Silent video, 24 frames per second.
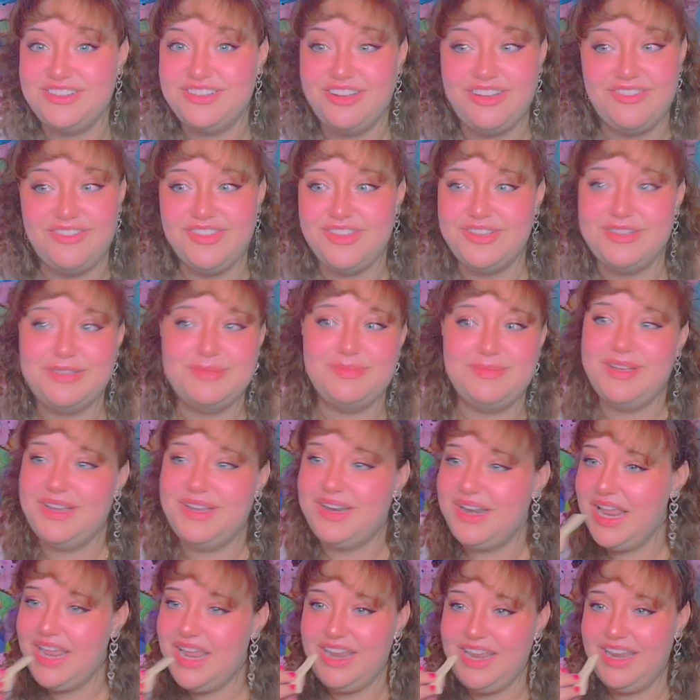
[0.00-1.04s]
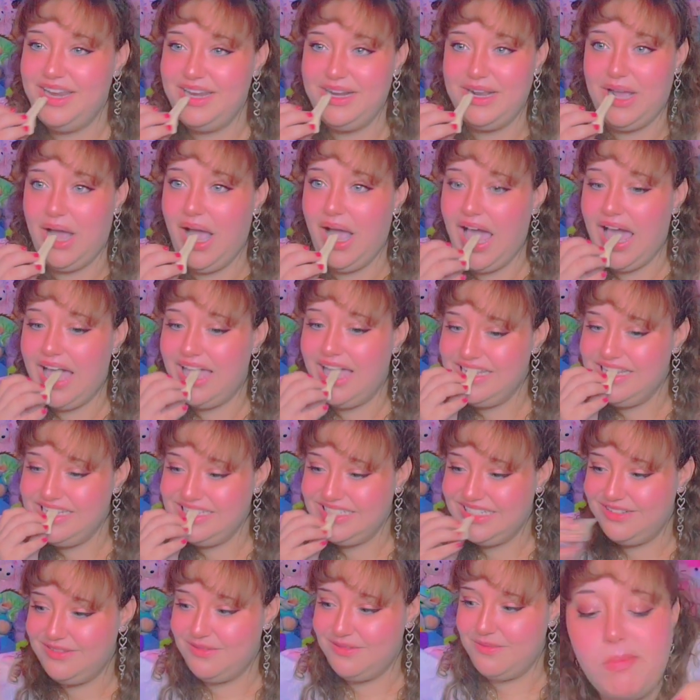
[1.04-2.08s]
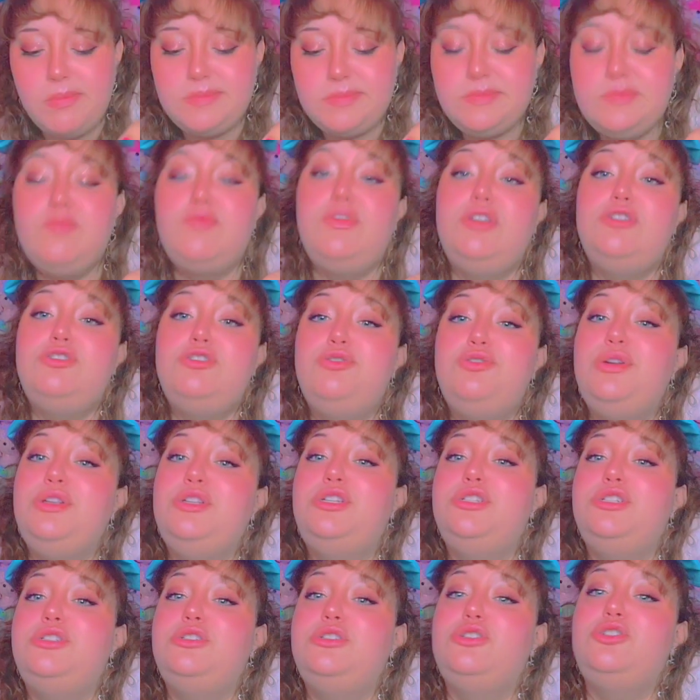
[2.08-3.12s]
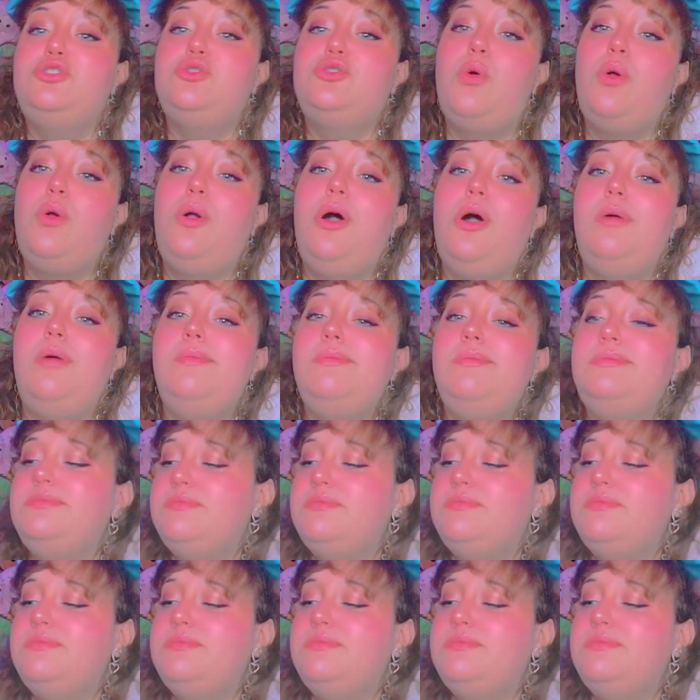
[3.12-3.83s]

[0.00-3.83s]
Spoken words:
all of those, but you know. This string cheese is so good.